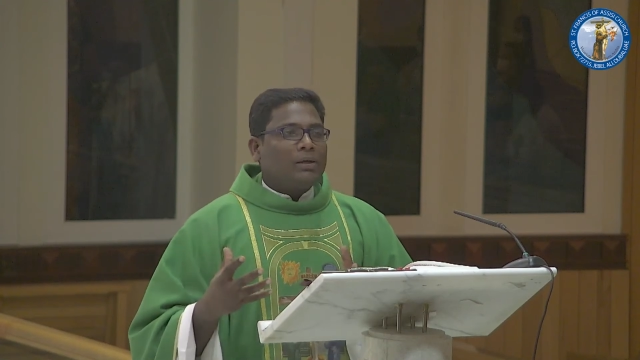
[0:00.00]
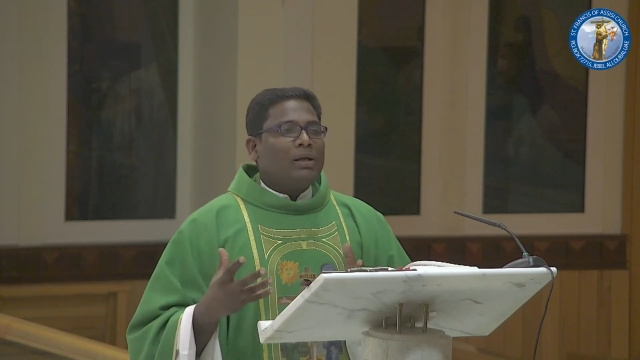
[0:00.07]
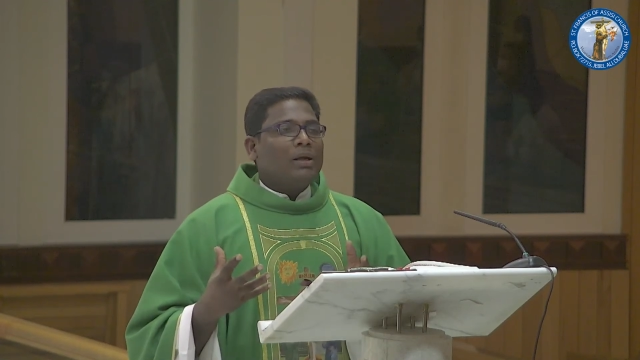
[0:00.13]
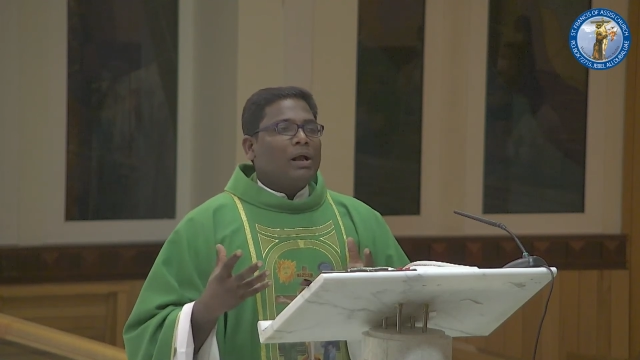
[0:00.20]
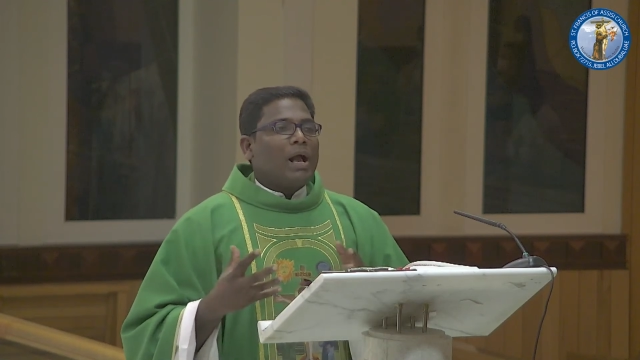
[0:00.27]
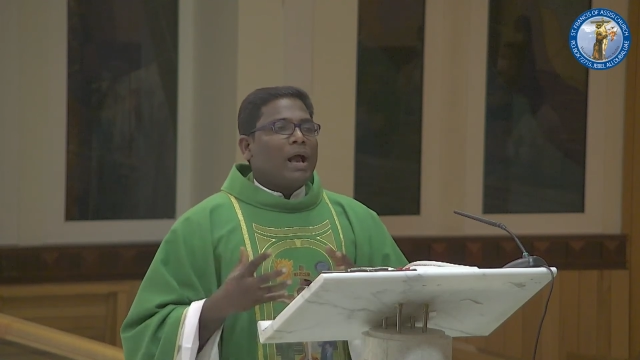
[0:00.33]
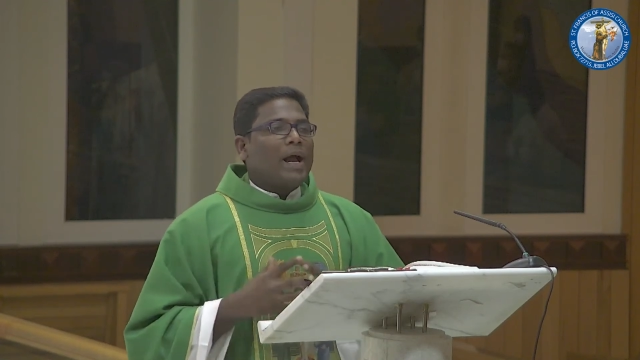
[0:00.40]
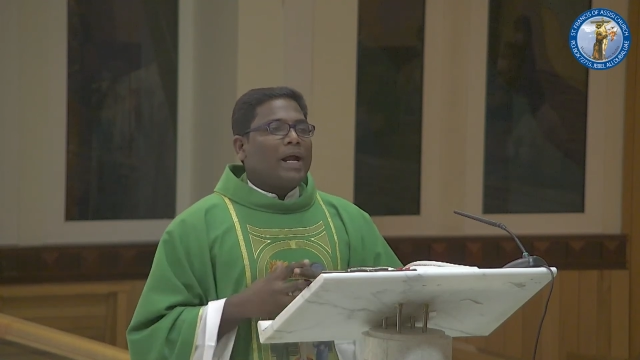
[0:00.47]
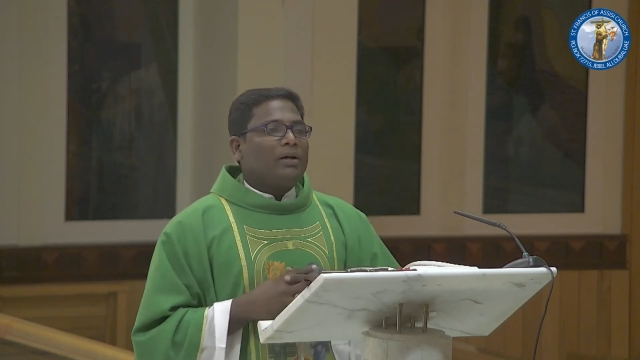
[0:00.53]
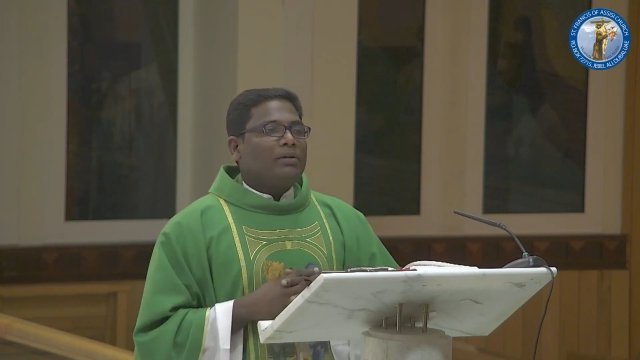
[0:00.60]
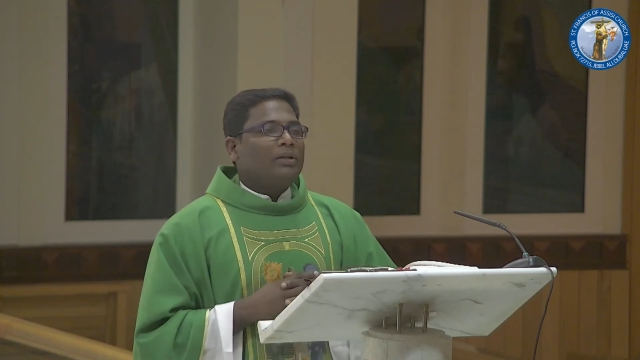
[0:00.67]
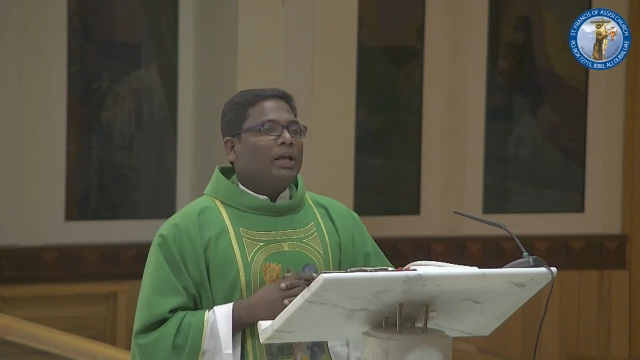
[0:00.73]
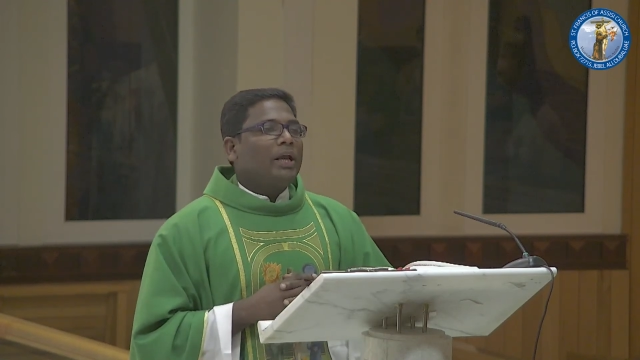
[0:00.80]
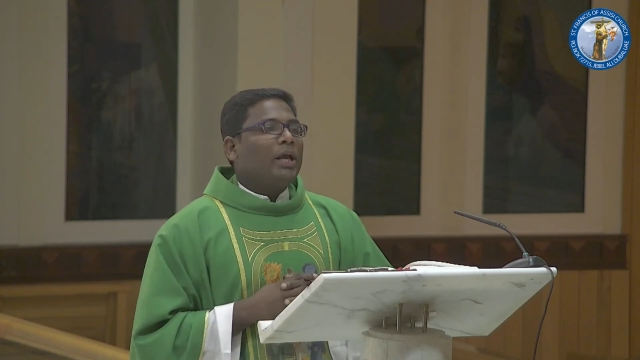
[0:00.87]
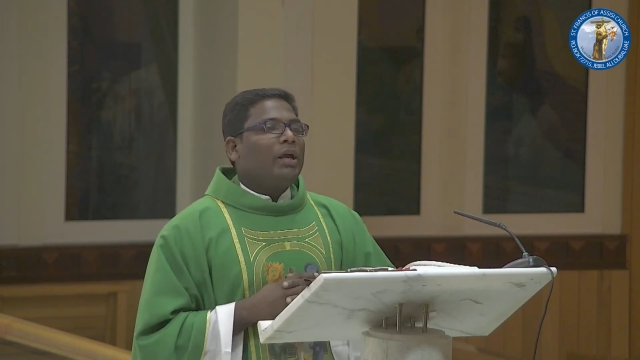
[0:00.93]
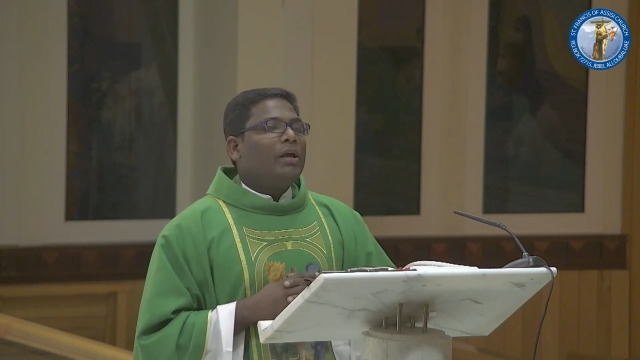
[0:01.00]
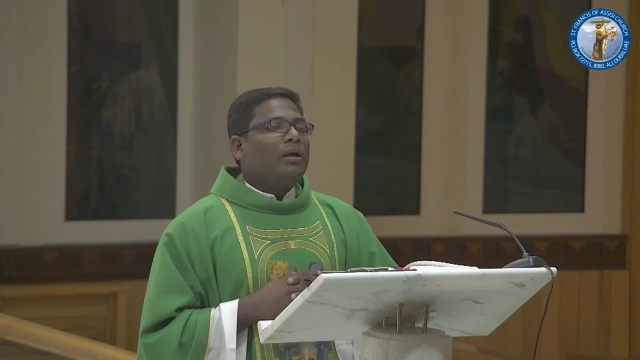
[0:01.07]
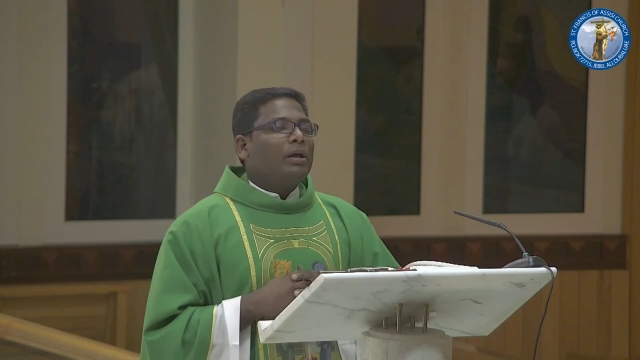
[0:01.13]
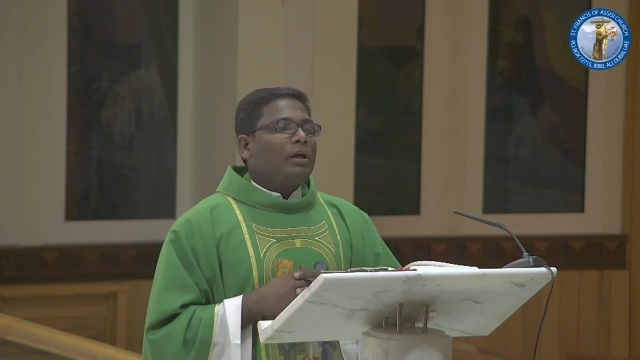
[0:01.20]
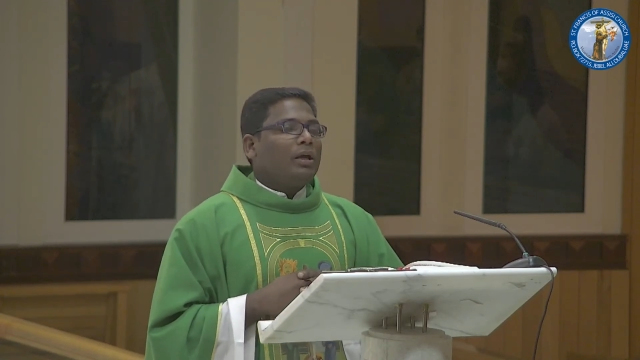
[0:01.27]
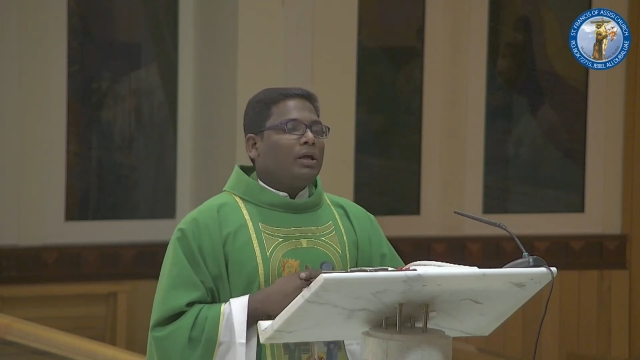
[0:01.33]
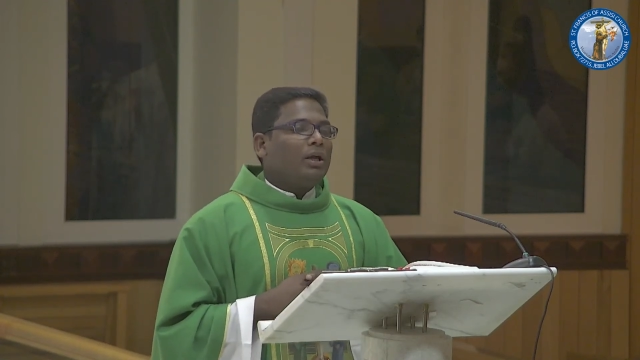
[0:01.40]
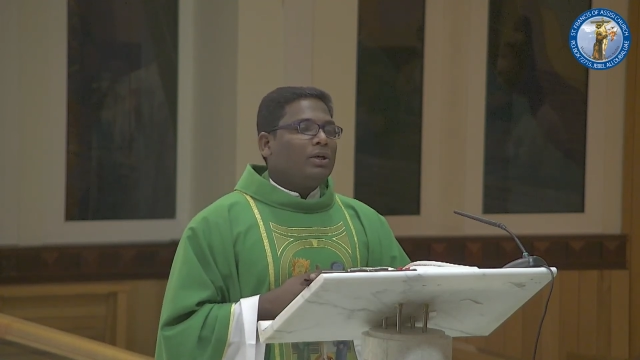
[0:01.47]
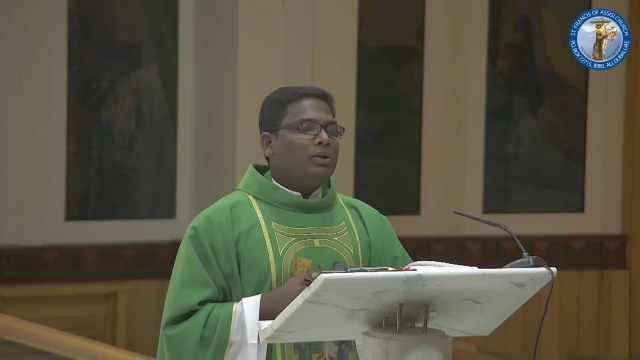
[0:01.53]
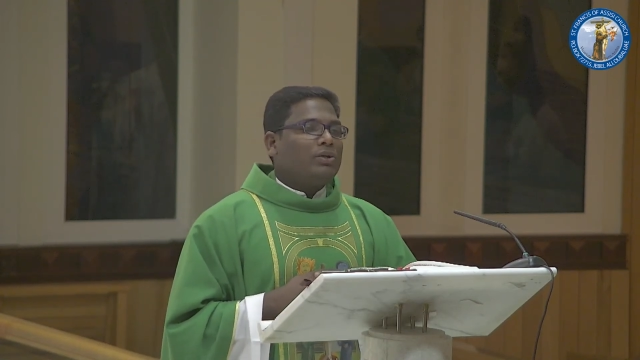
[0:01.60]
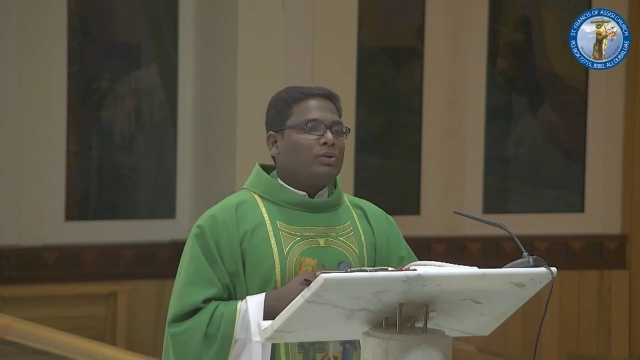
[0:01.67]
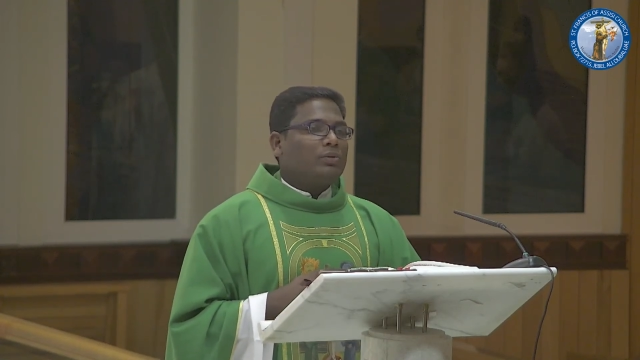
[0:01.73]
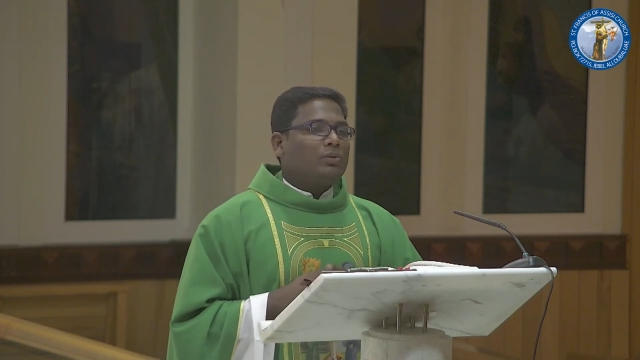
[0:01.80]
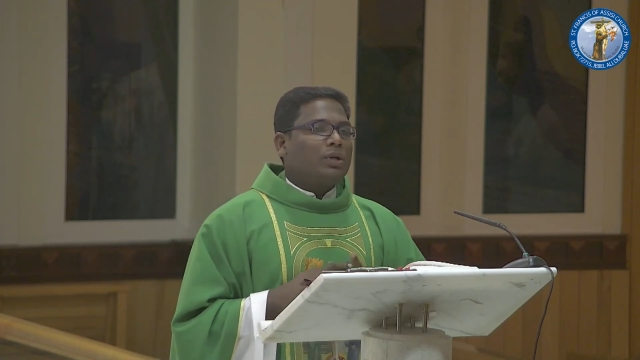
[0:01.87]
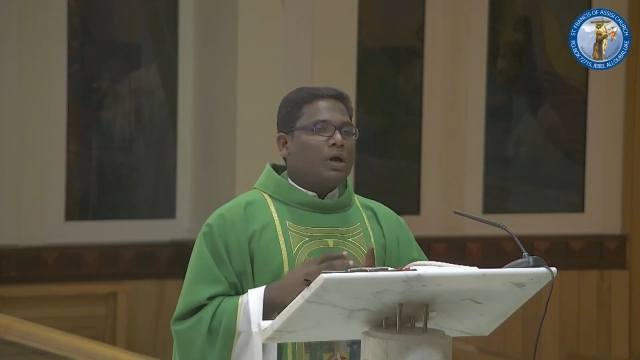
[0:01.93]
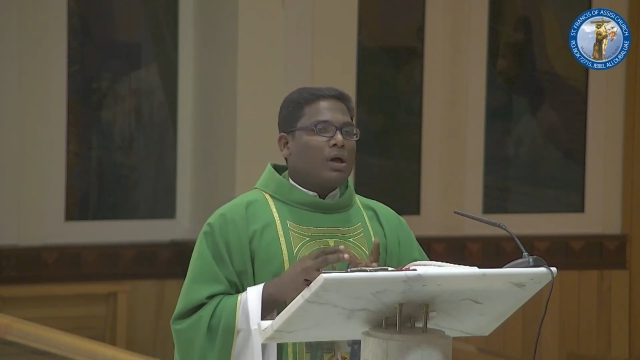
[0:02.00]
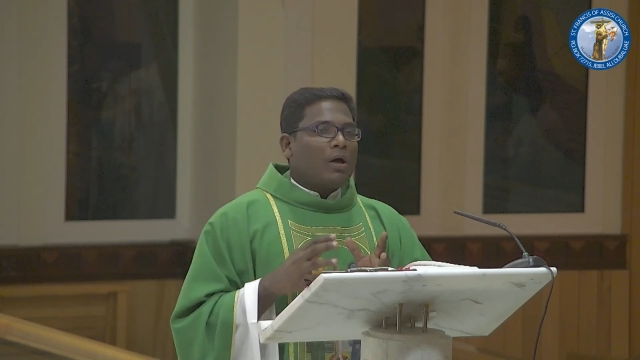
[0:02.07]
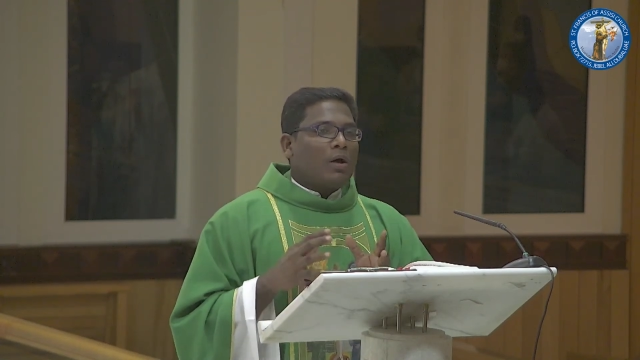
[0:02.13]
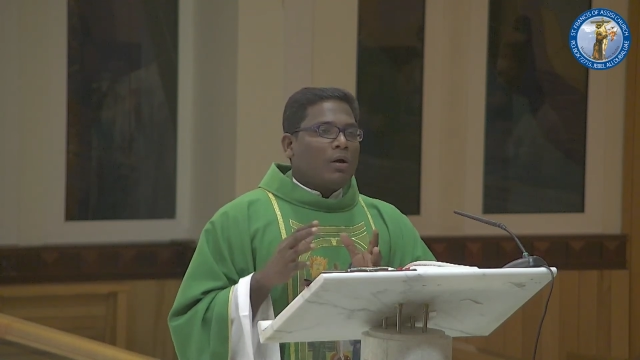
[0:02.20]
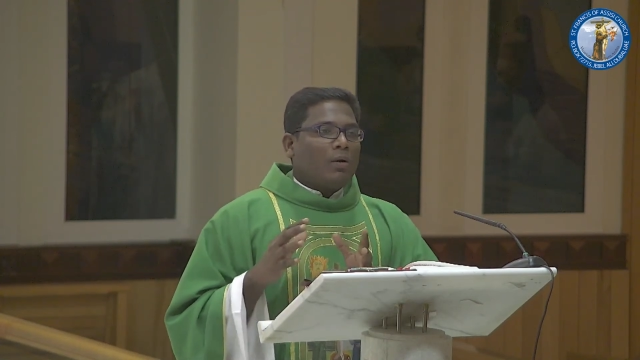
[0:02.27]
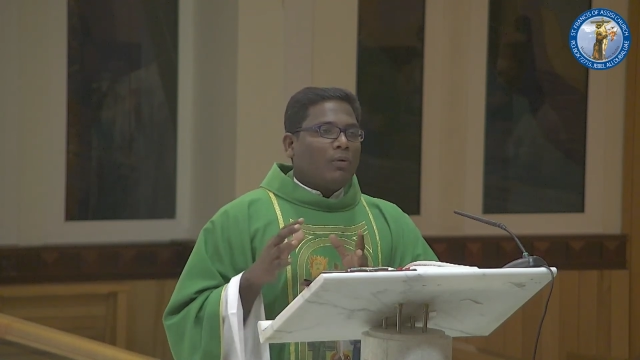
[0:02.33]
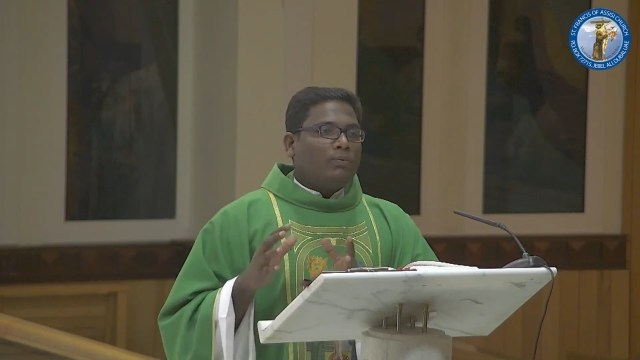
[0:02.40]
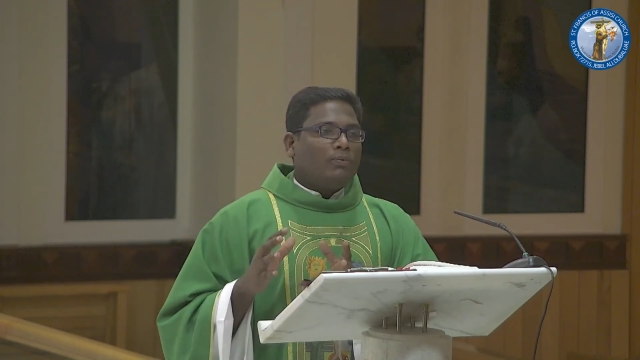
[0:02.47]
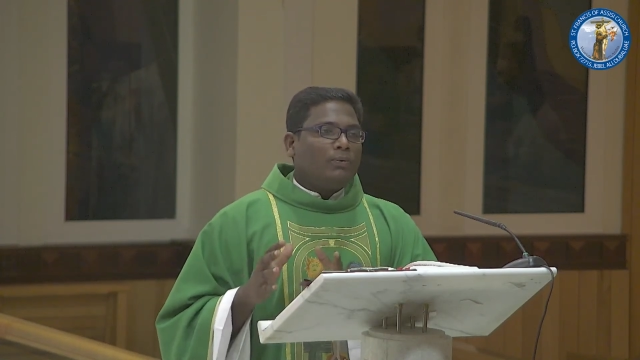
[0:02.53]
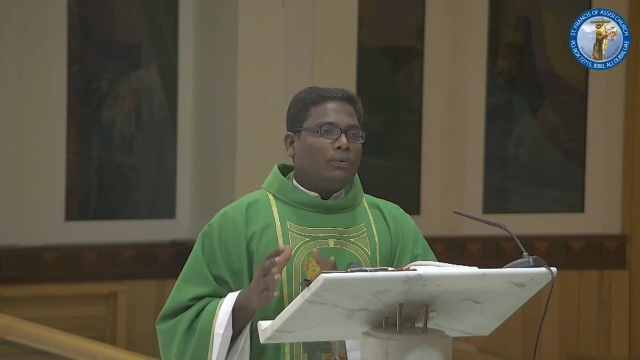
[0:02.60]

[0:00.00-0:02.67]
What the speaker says: and they eat to the full.